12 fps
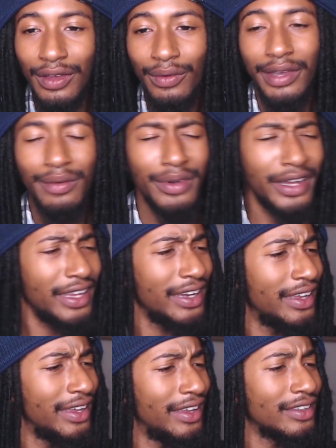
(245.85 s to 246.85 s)
Wait, what?
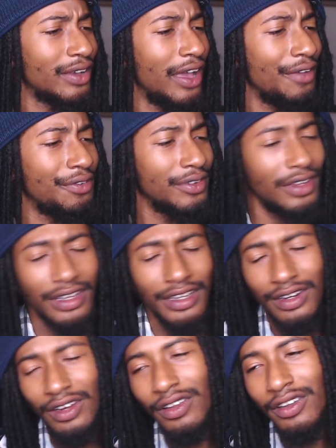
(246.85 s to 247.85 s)
So if you're
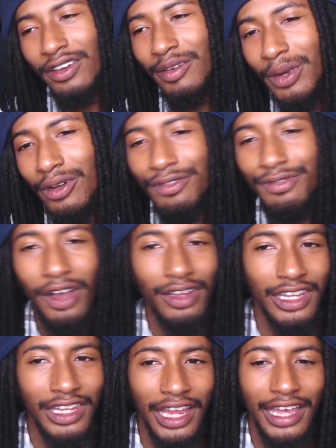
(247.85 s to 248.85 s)
looking, hold on, bro.
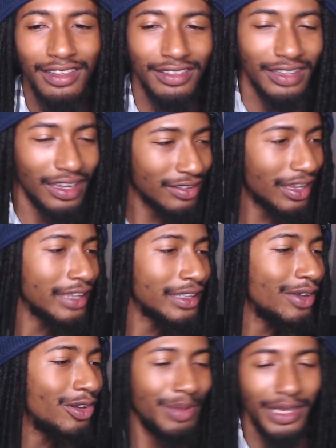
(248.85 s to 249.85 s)
Fallen Light sounds like
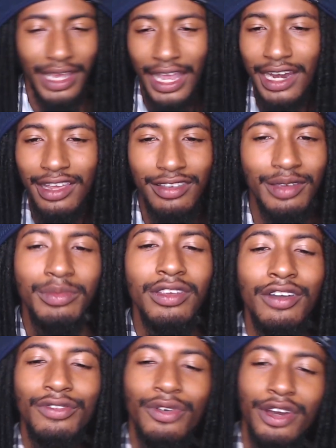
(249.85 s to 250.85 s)
that would be Hades
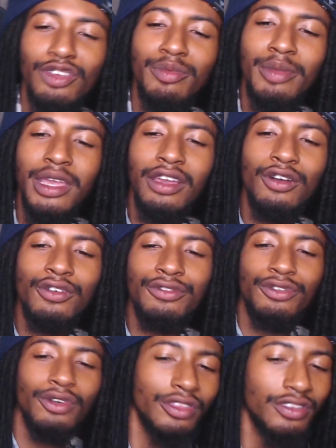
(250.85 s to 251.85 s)
himself. What do you mean, go
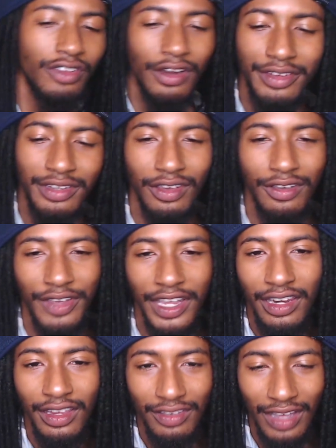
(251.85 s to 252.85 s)
forth, servant of
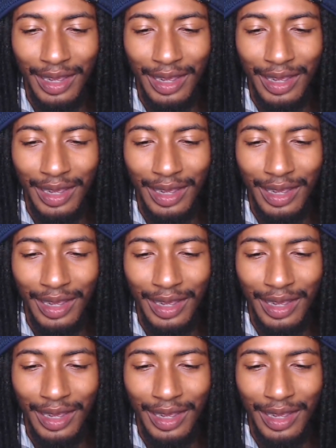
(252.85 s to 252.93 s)
Hades?